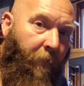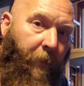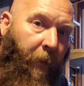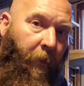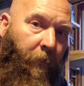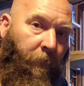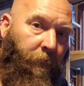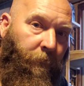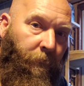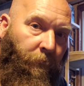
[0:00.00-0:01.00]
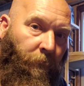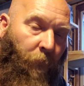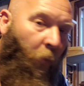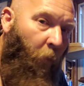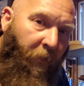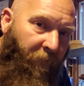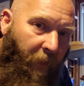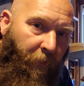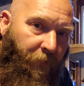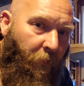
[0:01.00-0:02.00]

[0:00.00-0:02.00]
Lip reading: everything. All the feathers,